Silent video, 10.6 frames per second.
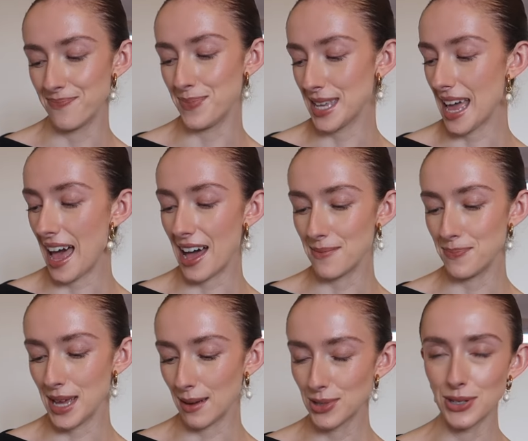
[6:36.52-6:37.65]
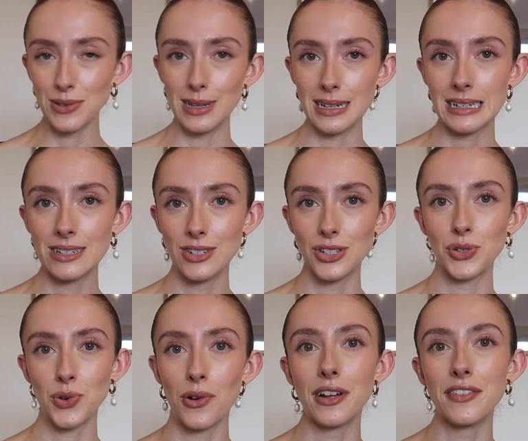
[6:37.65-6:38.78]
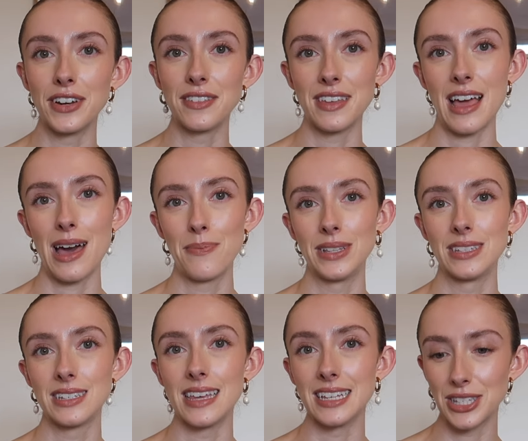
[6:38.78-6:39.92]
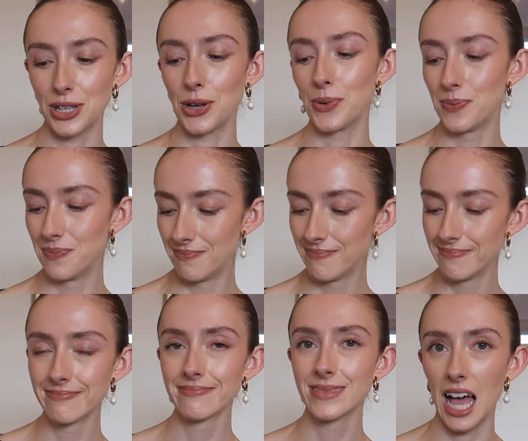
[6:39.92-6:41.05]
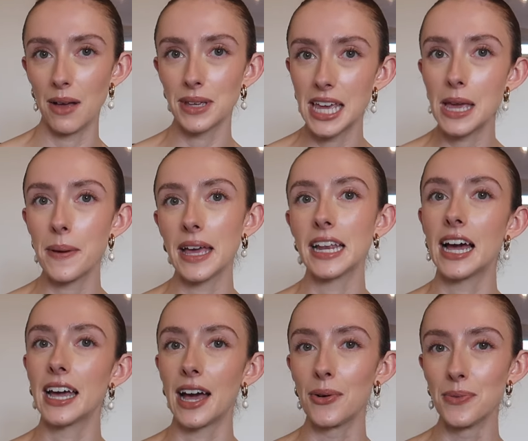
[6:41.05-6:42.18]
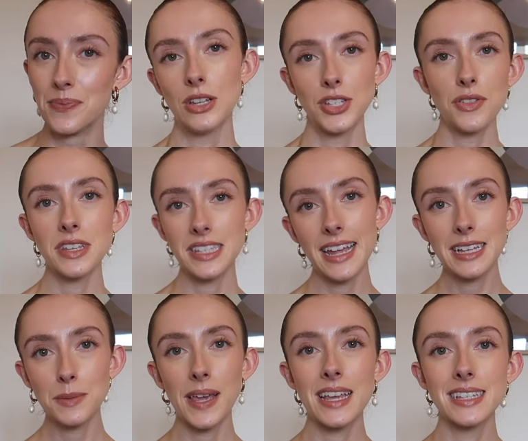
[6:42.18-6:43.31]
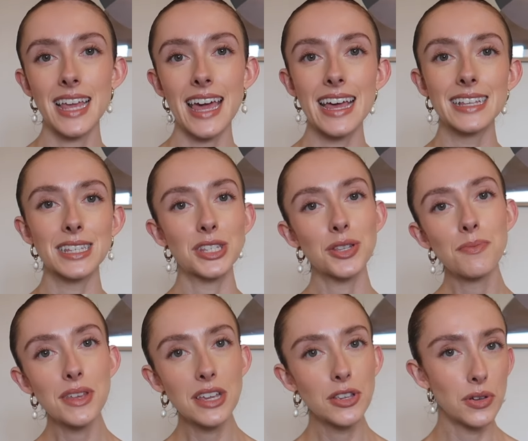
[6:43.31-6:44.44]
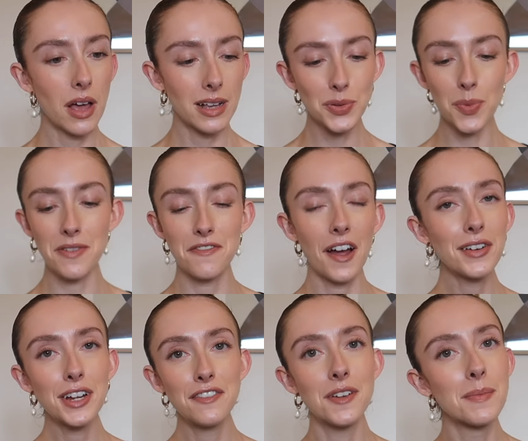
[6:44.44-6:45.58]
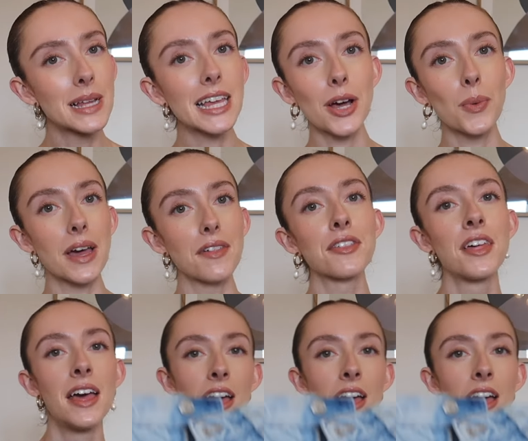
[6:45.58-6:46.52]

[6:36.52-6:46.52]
But yeah, I'd be absolutely distraught if anything happened to this, so I'm keeping an eye out. So this next piece is something you guys will be very familiar with